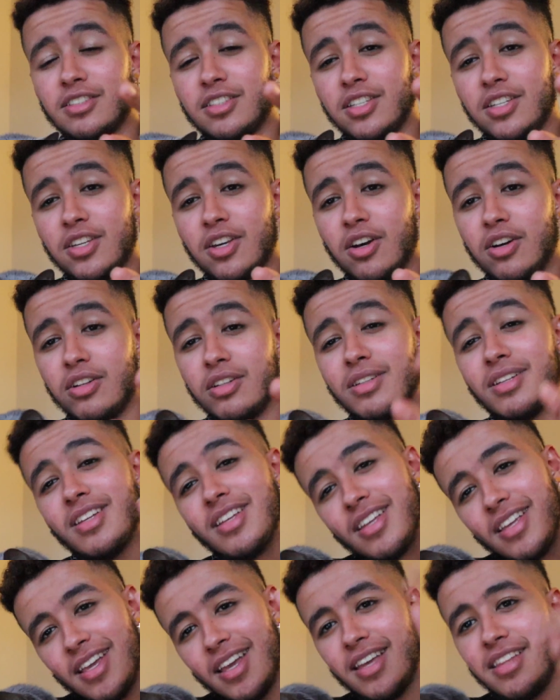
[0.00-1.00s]
see y'all
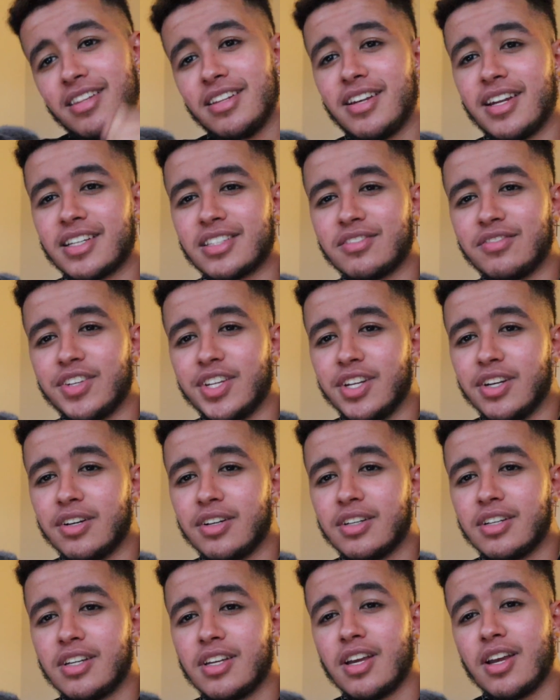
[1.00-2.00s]
in the next video.
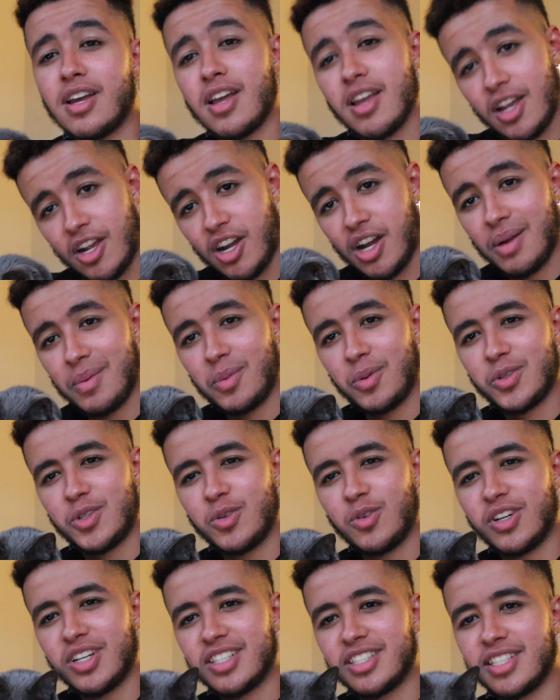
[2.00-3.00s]
Comment what
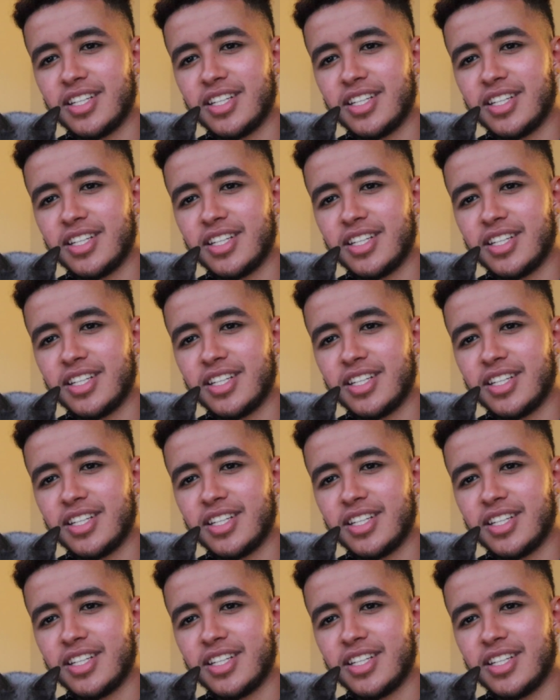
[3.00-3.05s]
you want to